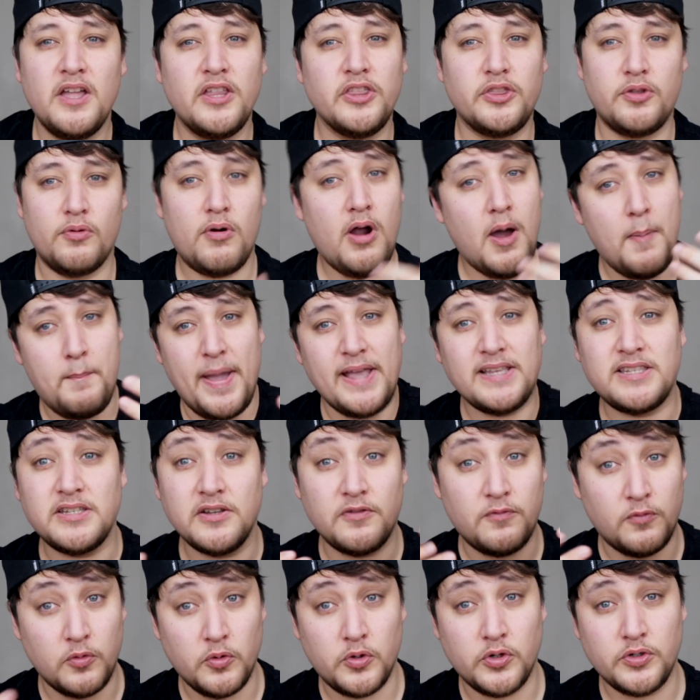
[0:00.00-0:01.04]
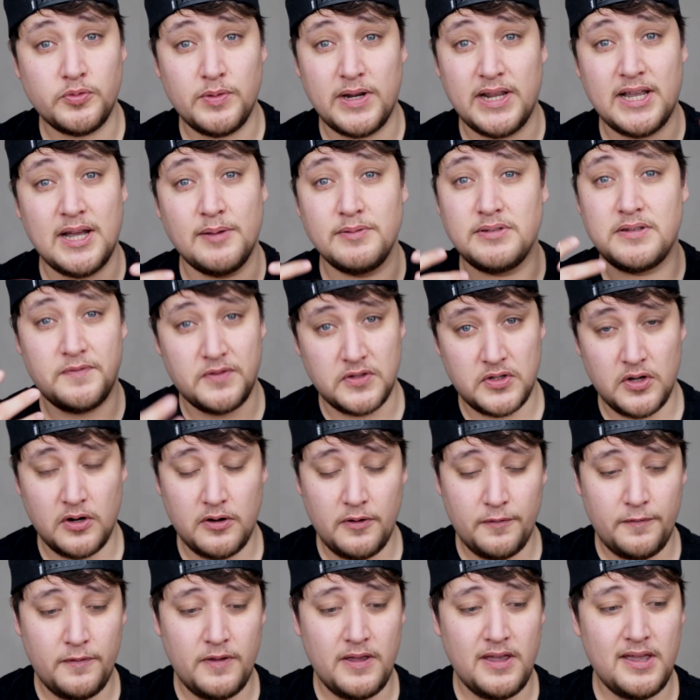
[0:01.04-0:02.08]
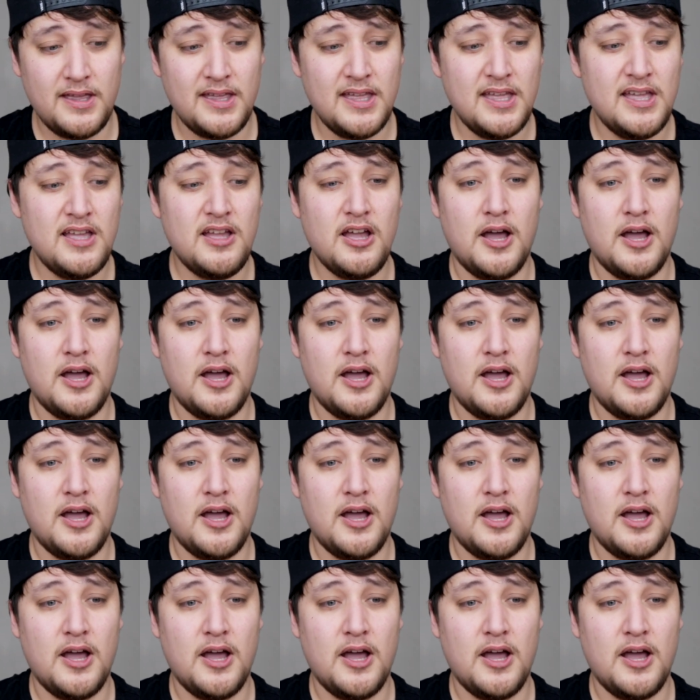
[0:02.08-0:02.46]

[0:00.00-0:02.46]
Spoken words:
There are basic rules when it comes to photography